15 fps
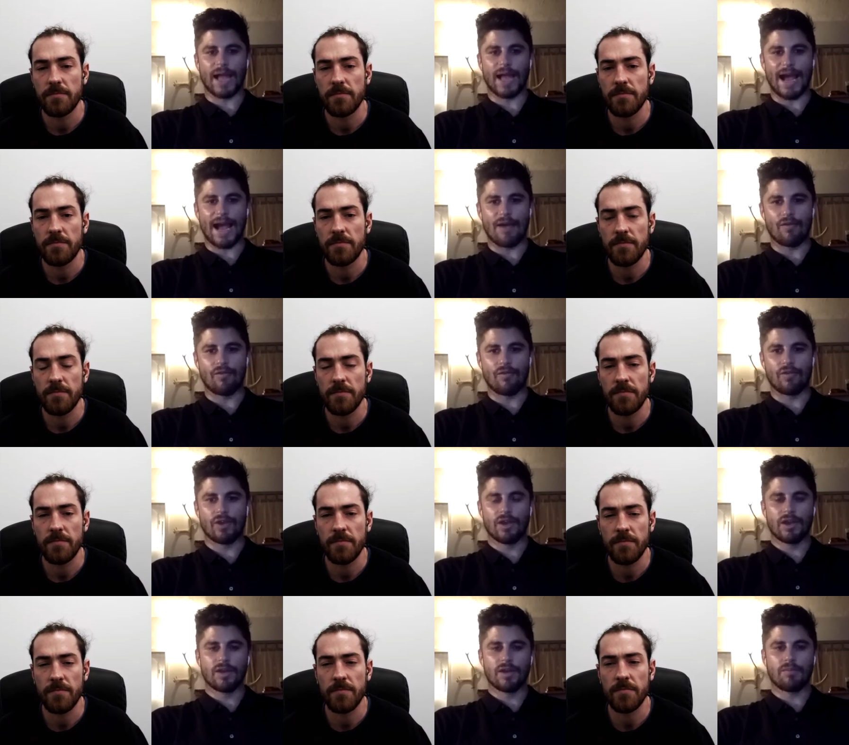Speaker 1: have
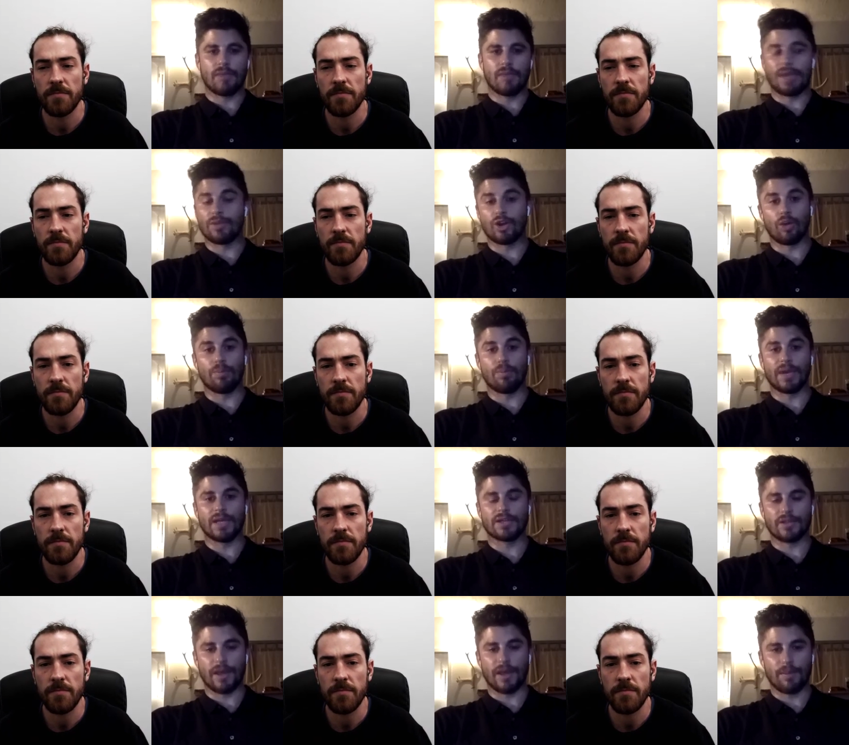maybe not been to
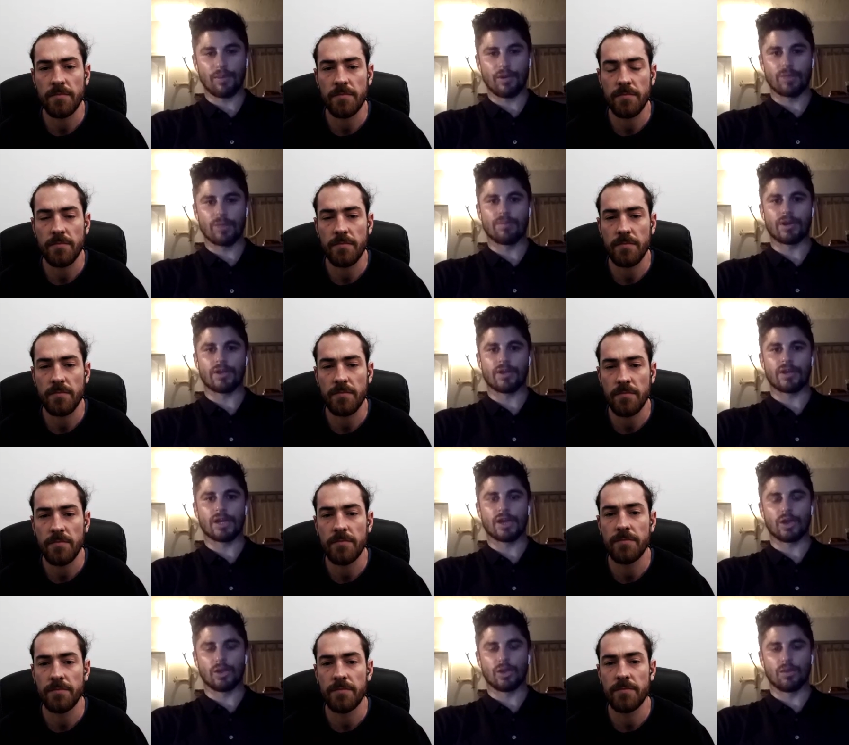that point, but I think
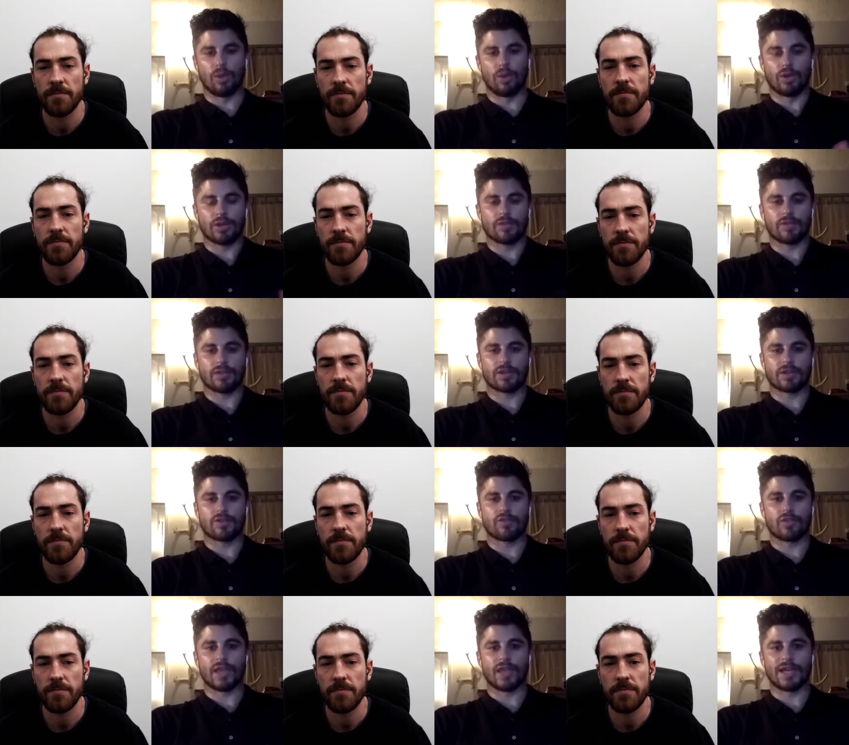most of us can
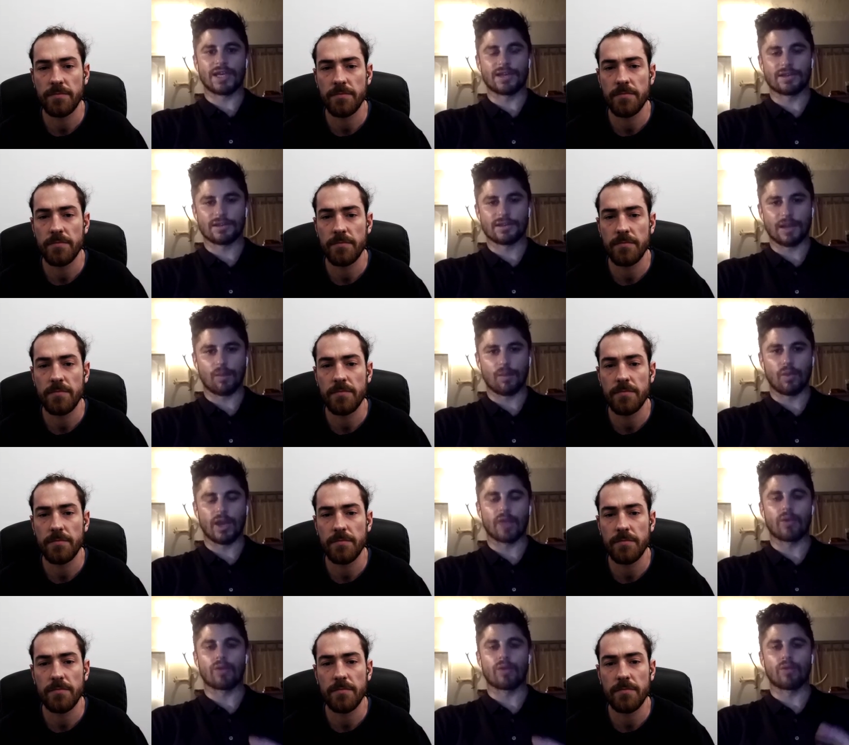relate in some way
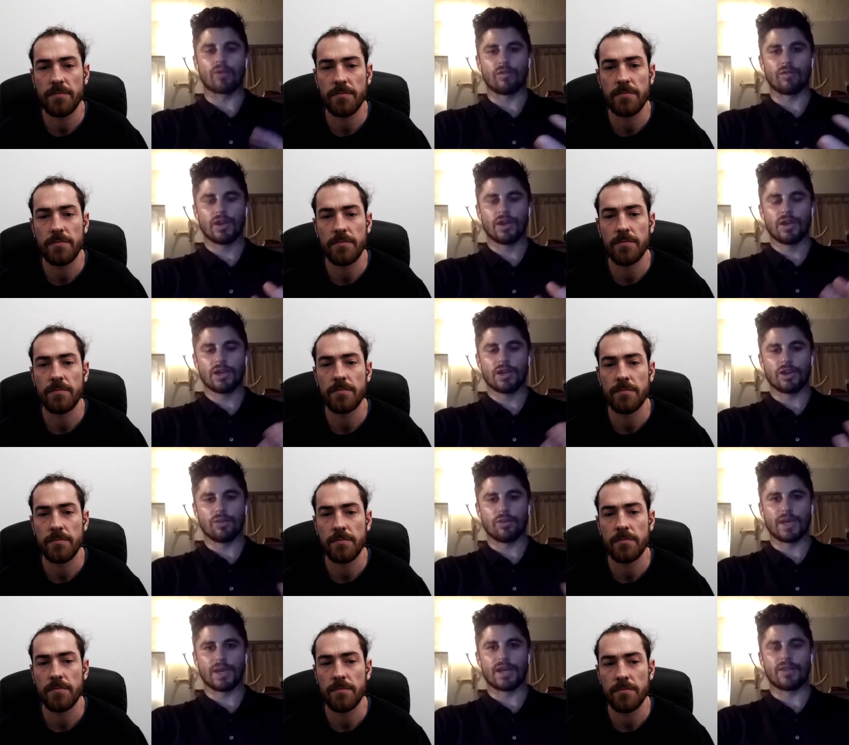when we've, you know, been
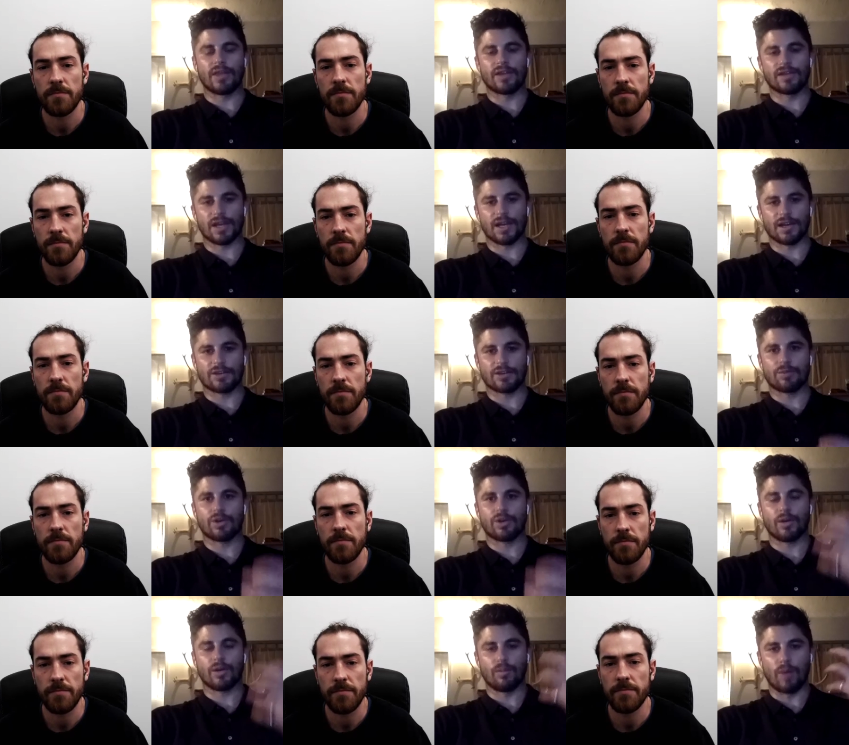in that dark spot. Our
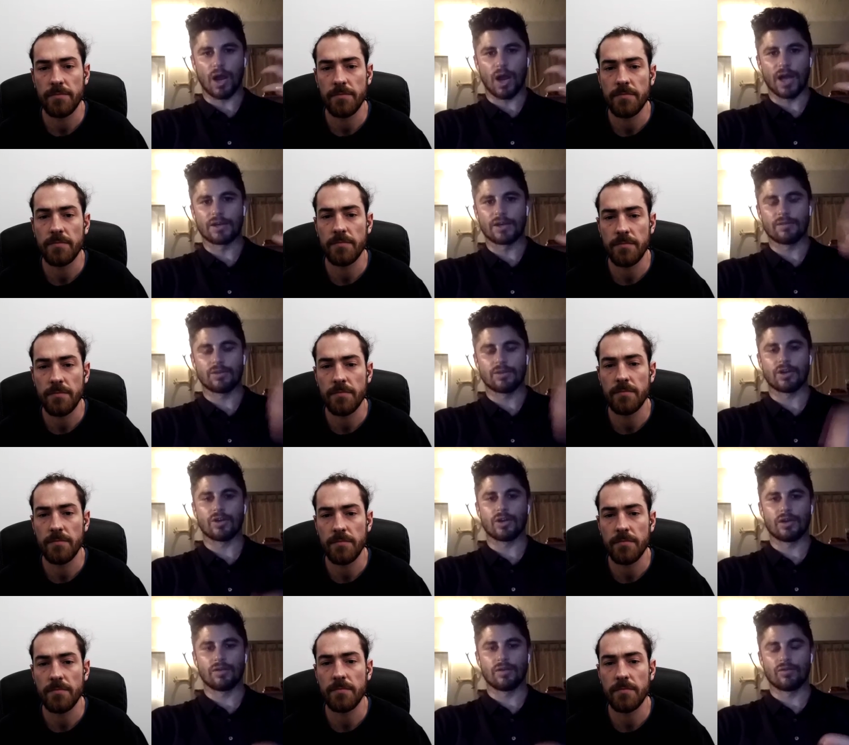mind, you know,
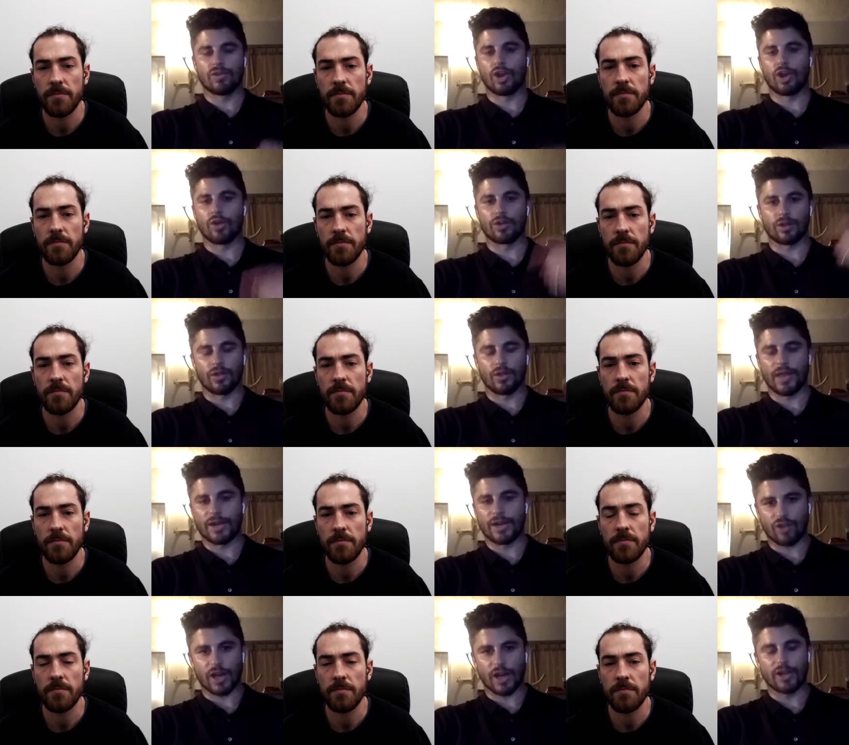goes on that
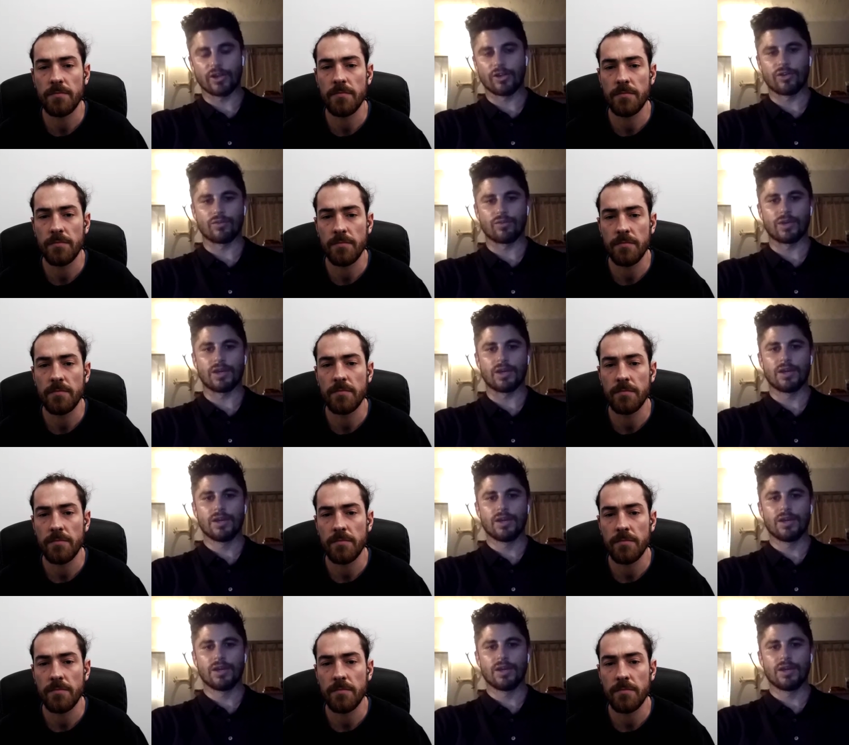trail and we,